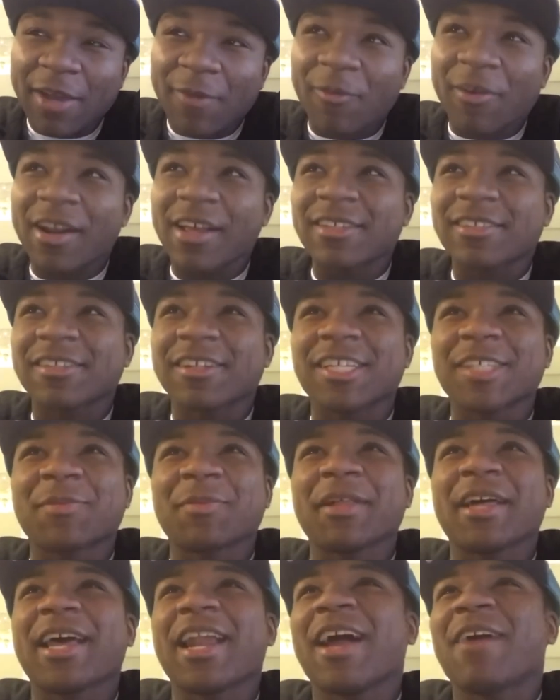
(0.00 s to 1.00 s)
When I saw
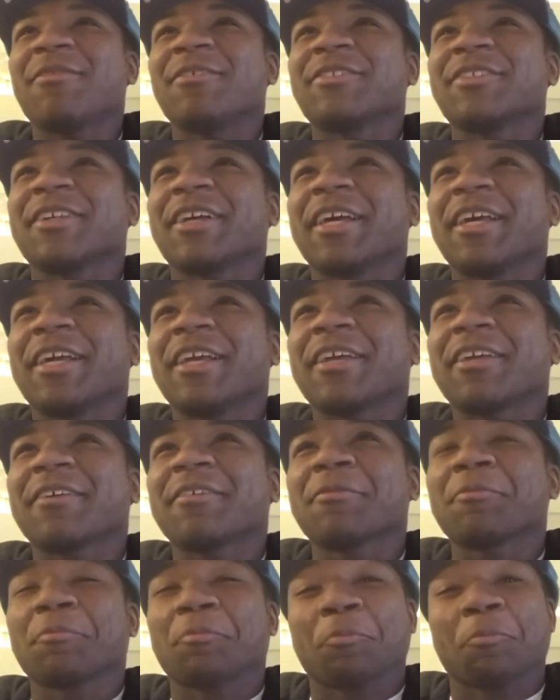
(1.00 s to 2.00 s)
splat, I was like,
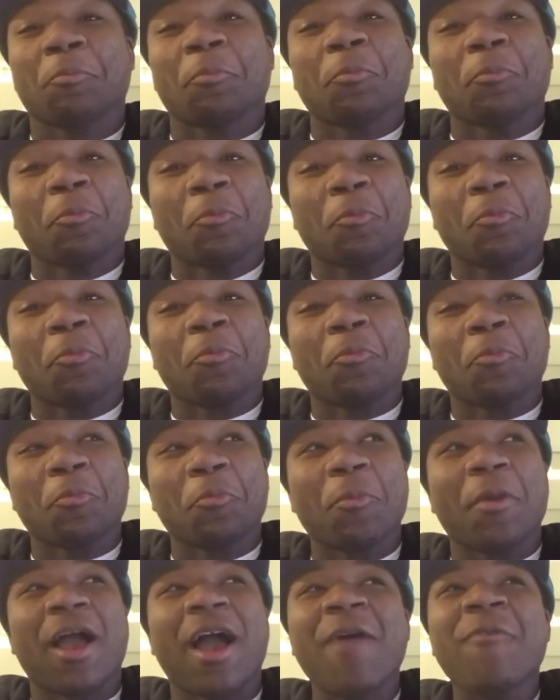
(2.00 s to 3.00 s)

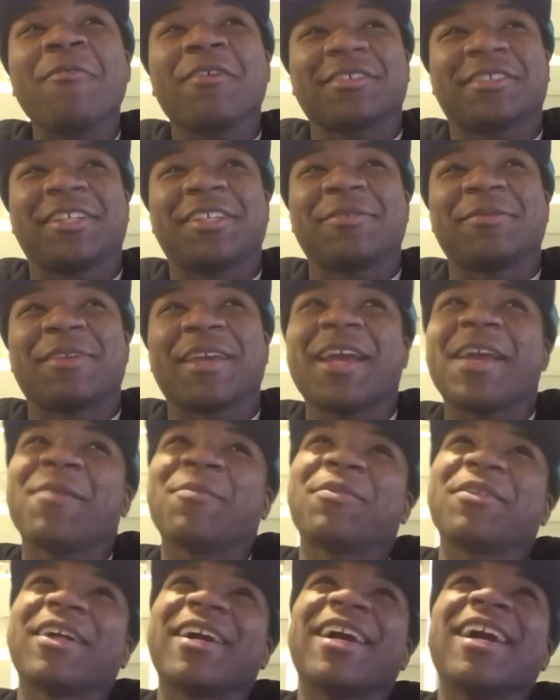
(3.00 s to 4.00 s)
want to see some
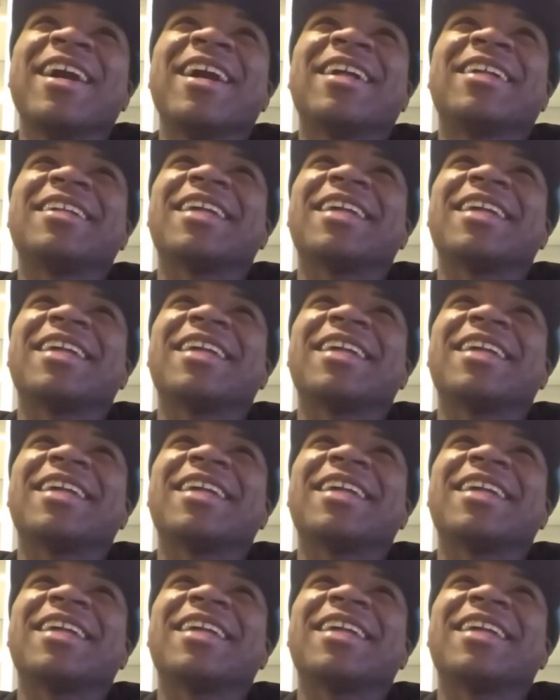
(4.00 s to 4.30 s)
gameplay.